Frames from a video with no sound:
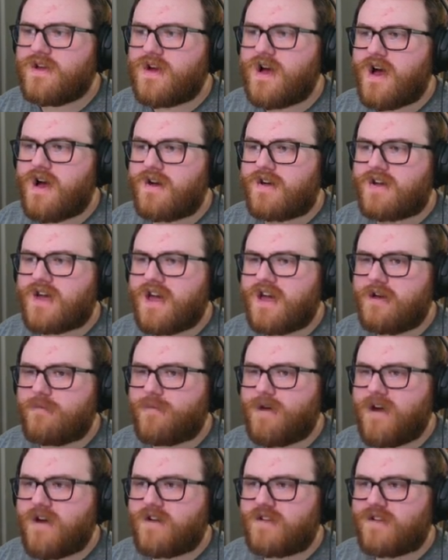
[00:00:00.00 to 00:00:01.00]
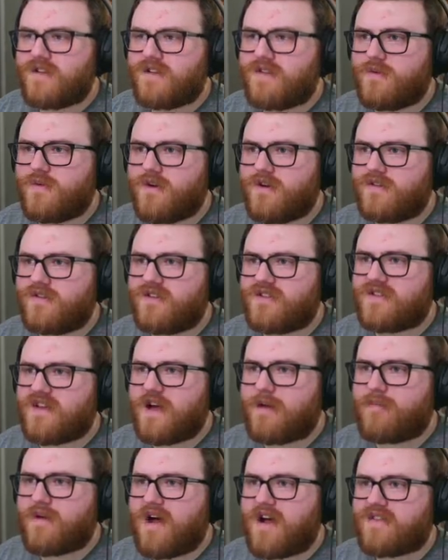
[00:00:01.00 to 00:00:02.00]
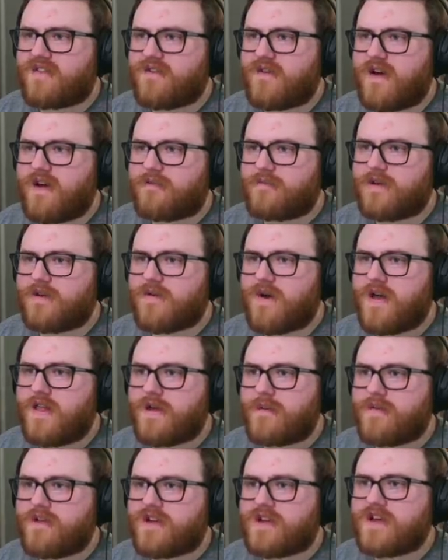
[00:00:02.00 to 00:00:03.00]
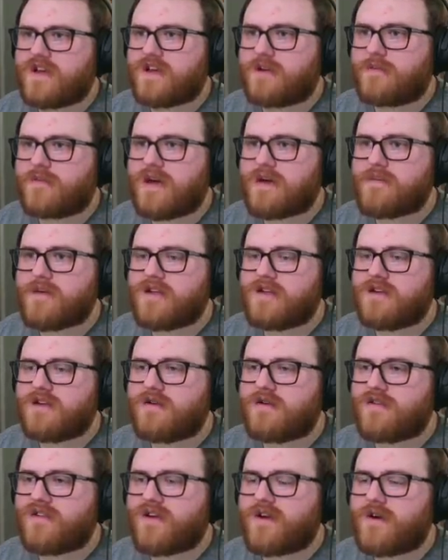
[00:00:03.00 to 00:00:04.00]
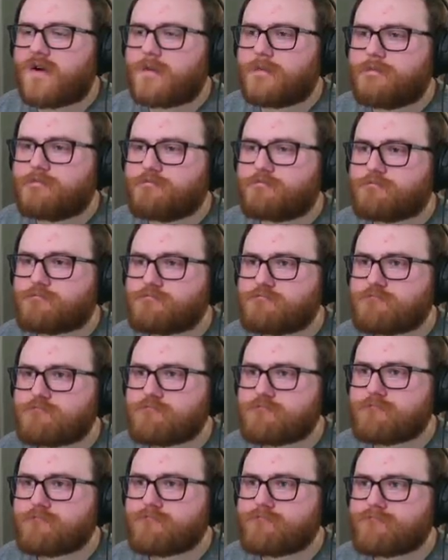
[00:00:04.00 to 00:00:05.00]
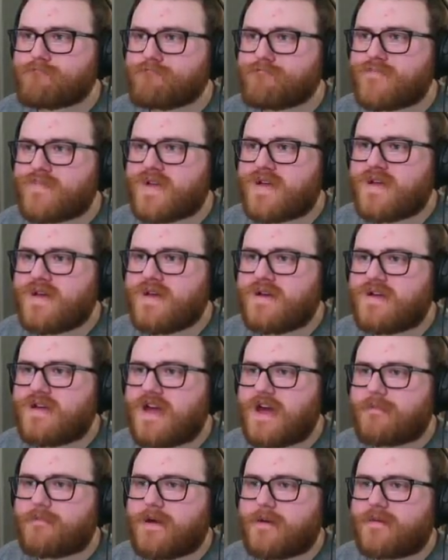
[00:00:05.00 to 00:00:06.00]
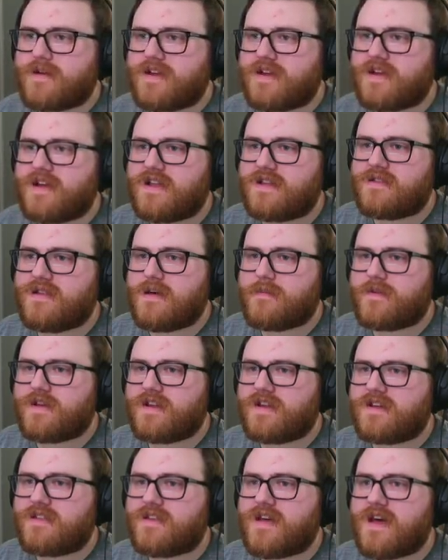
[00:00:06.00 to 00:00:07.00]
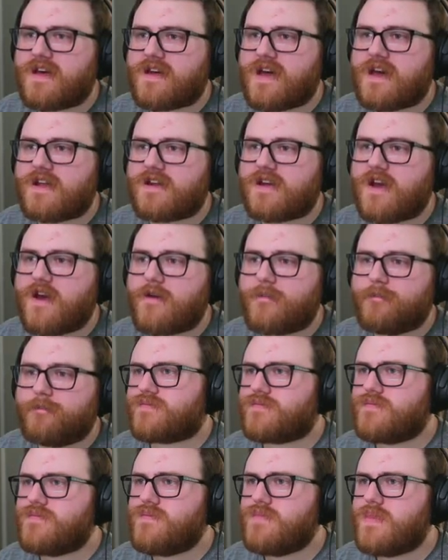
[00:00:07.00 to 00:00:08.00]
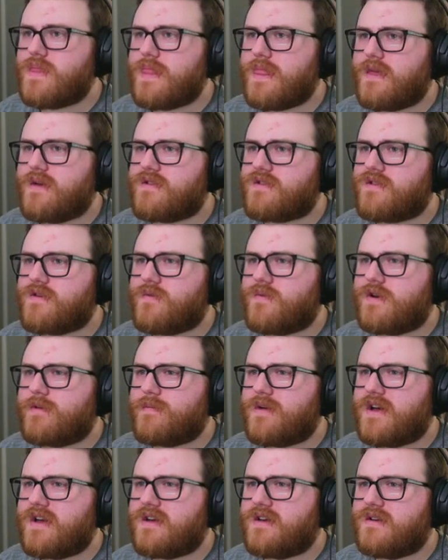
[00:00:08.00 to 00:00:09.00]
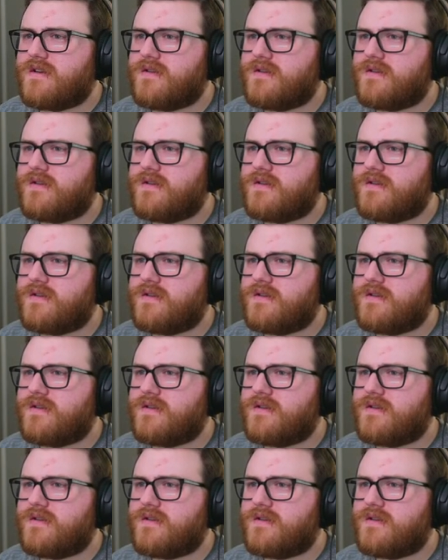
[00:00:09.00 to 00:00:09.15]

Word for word: Okay, apparently the world does not pause around me while I'm looking in my menu, so... Yeah, I'm gonna get I'm gonna get the heck out of here. So what am I...